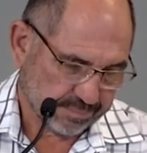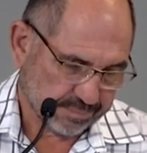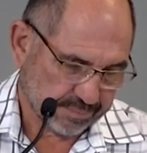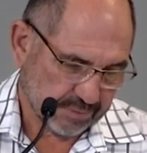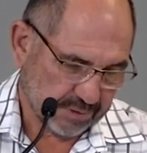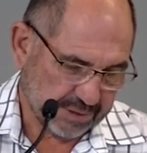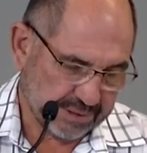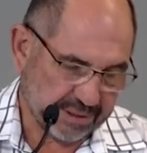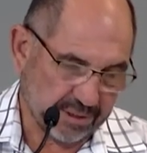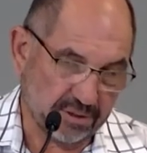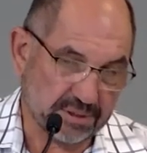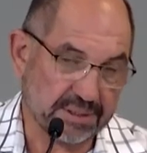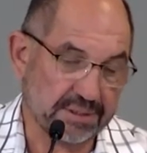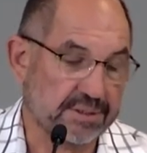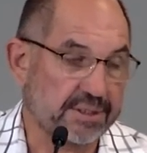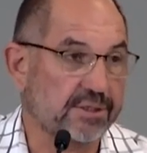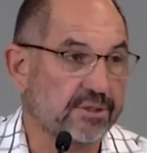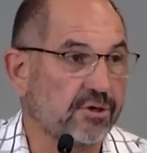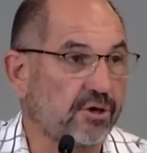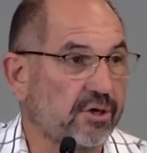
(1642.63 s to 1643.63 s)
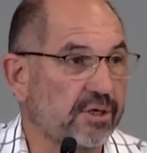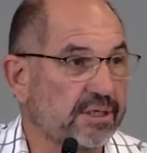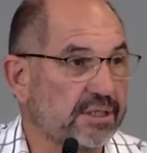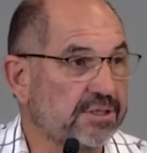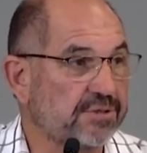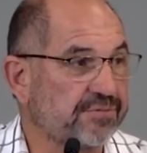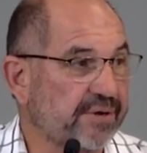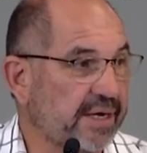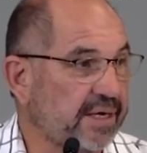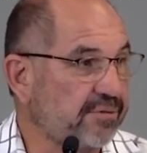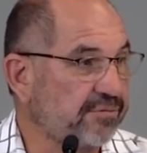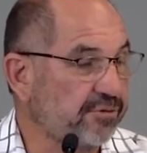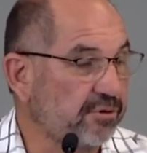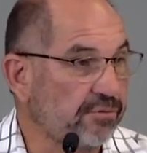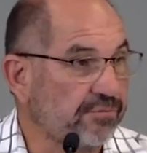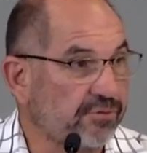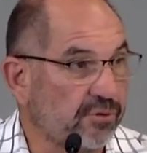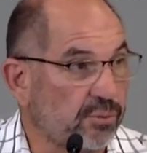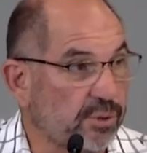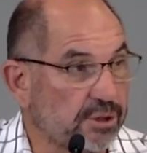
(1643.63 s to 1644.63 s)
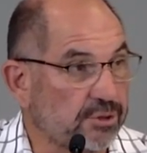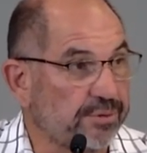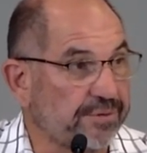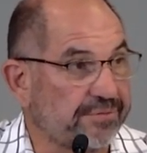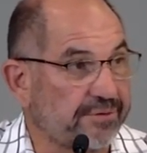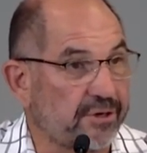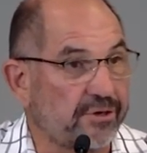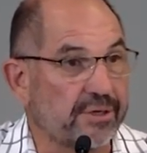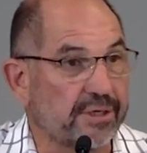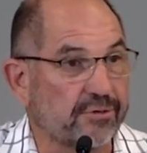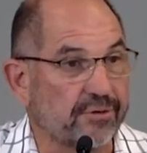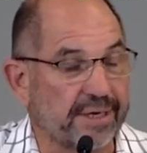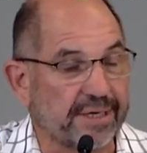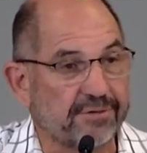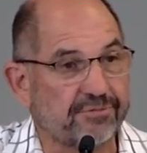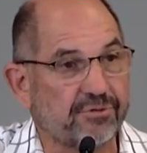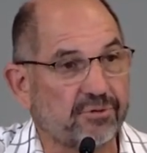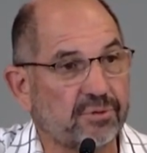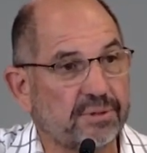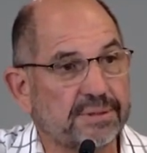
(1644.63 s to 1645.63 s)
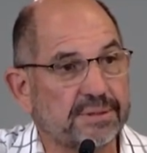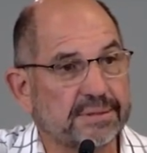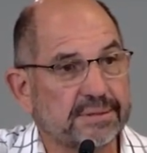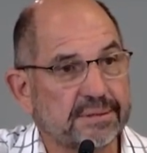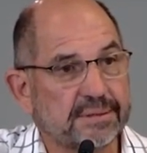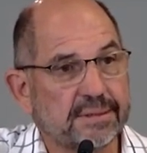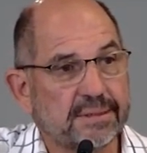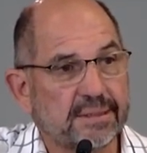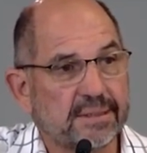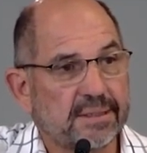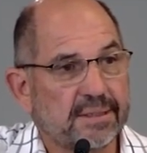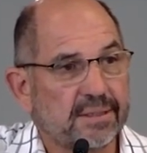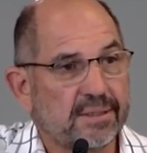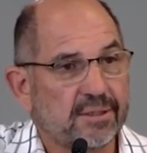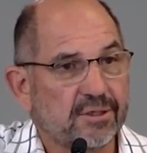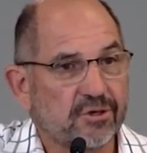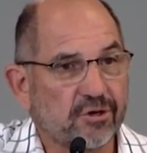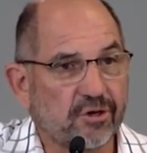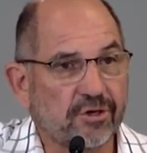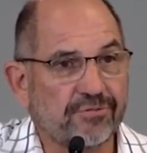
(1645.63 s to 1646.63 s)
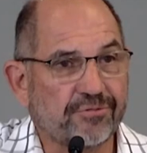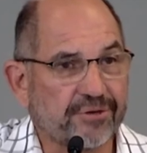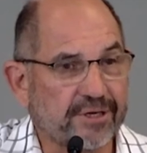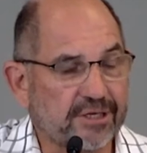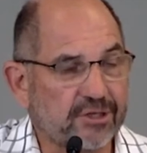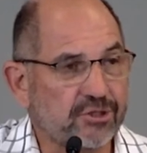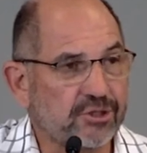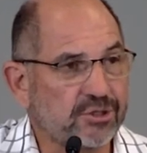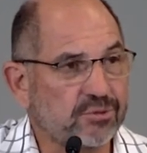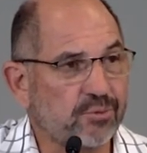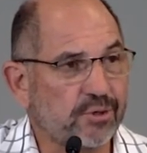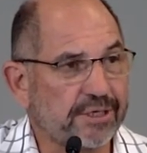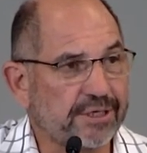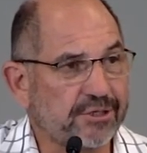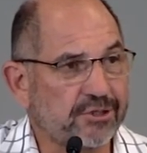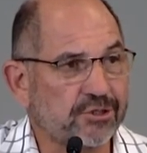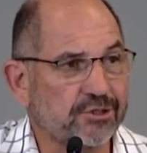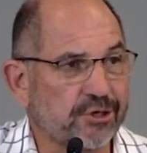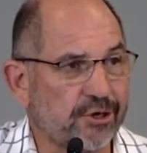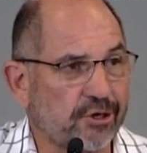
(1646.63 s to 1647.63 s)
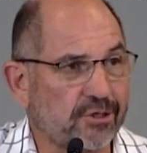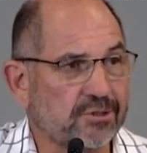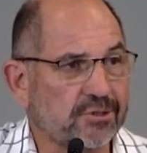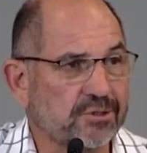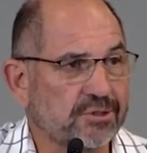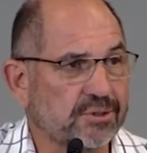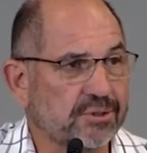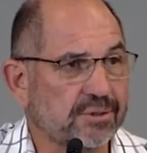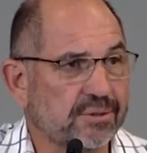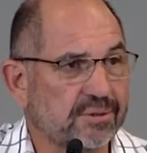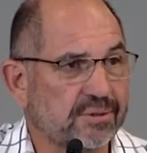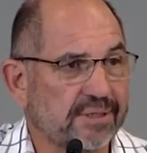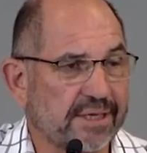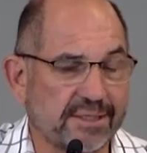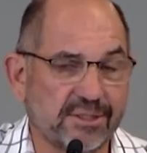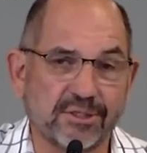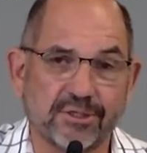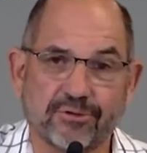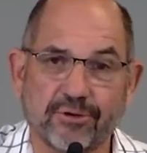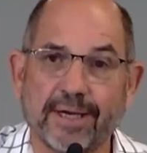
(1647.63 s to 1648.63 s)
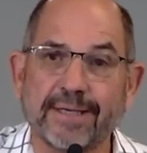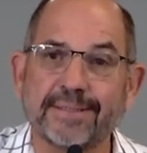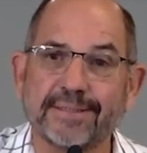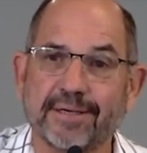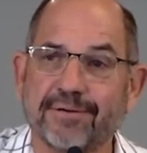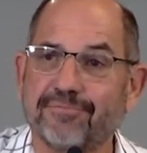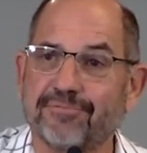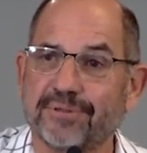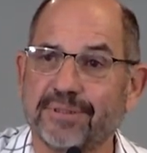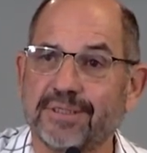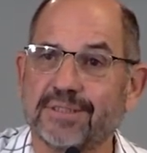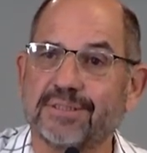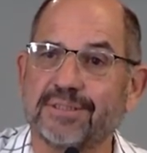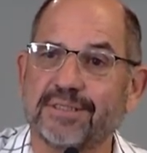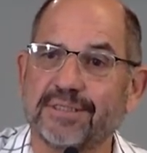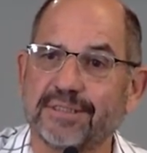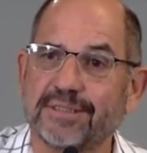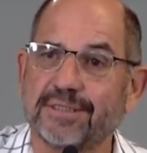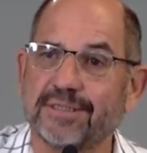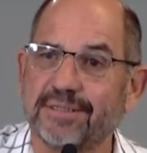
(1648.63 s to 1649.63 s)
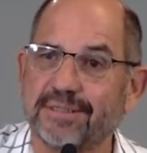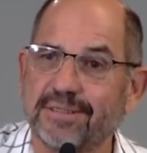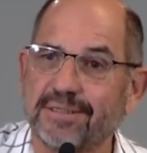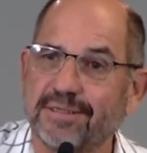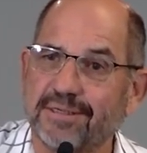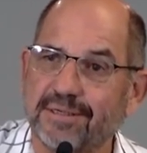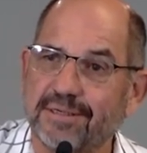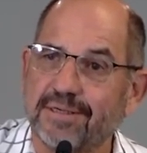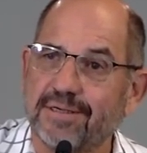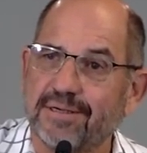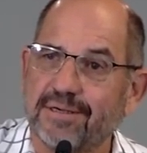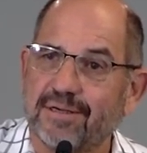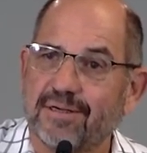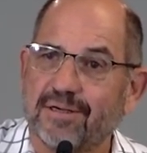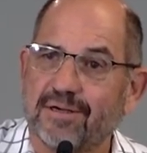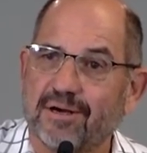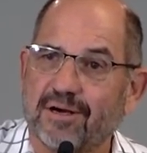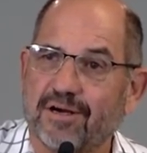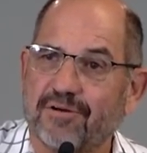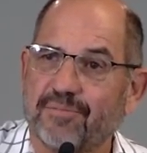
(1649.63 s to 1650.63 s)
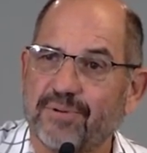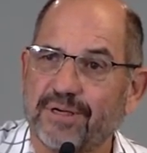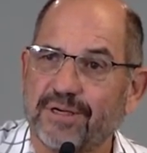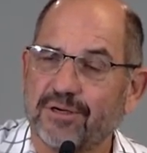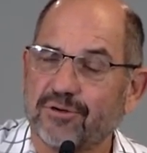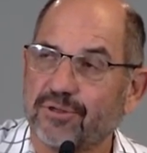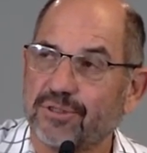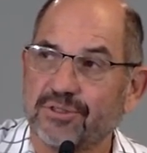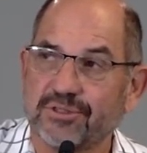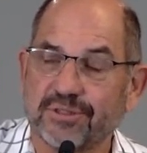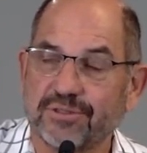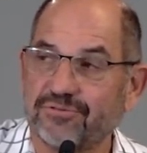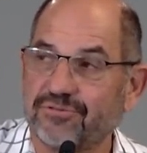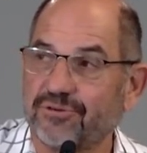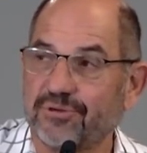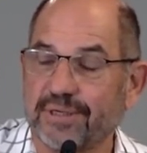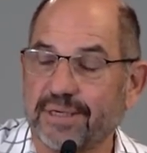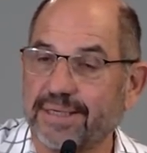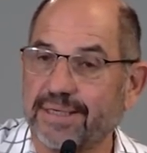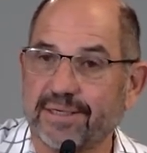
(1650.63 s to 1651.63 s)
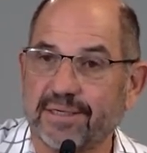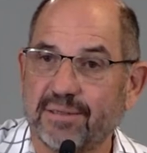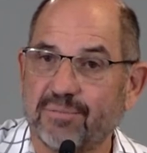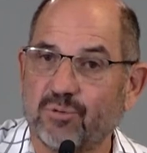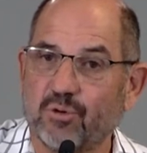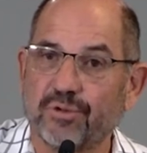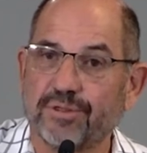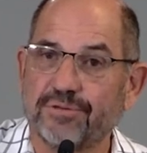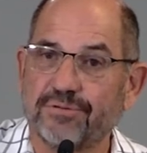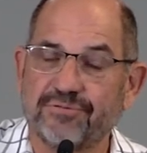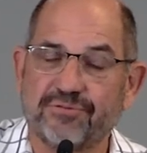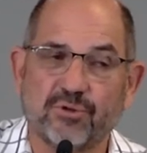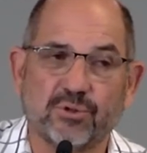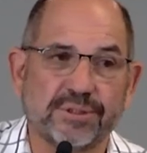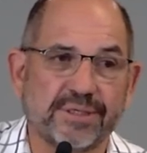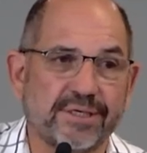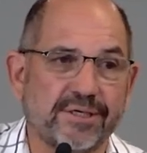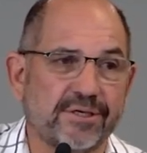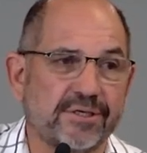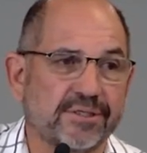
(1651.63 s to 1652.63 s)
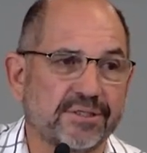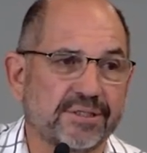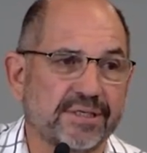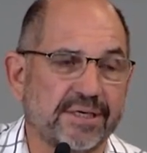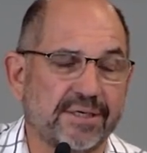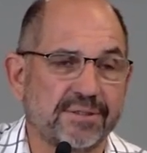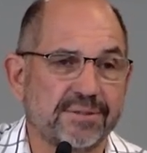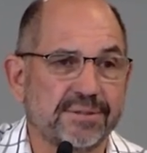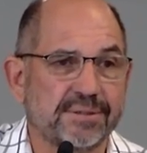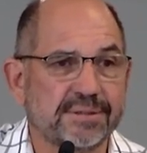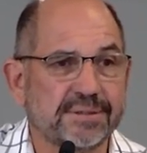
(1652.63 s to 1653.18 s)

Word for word: He tells us that God is faithful, for which we're very grateful. God finishes what he starts. That's a great comfort, isn't it? I've been a Christian for, I don't know, more than 40 years now